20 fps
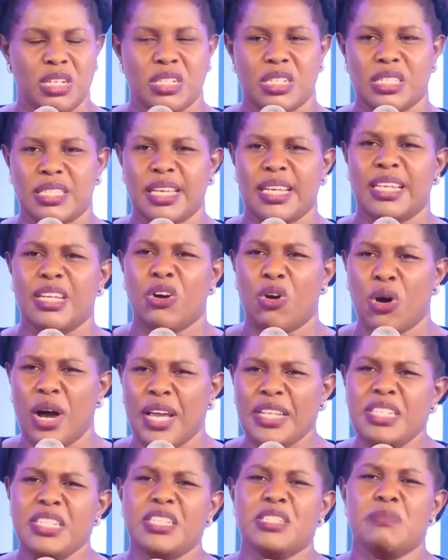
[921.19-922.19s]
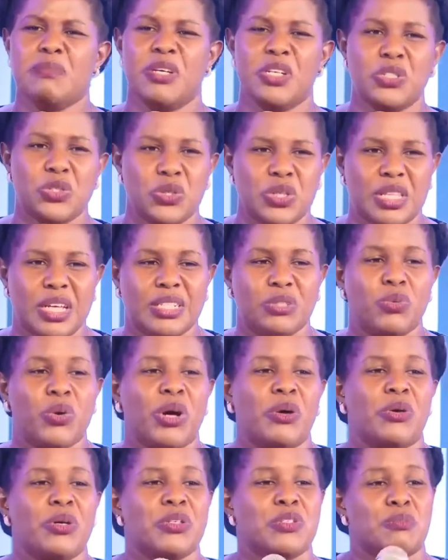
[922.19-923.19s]
she said, oh, I didn't mention that
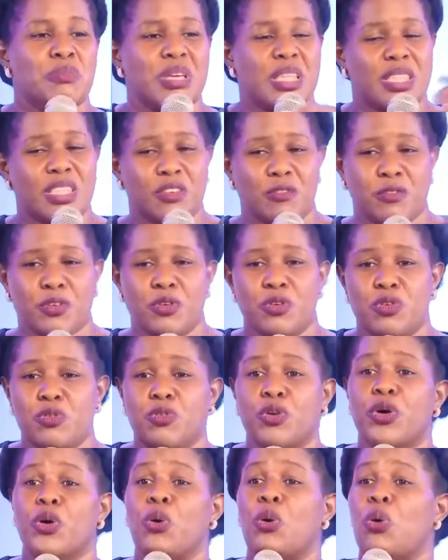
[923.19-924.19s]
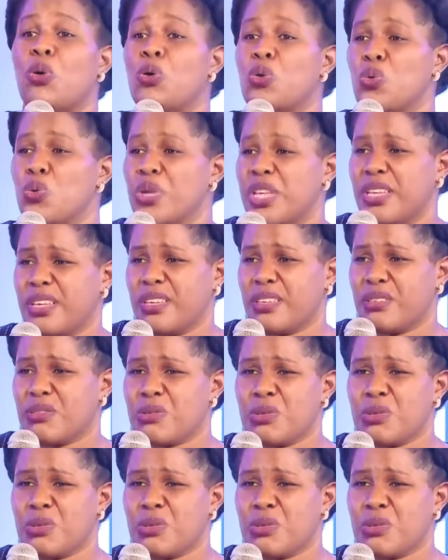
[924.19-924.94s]
we are going to be in the field for a whole week.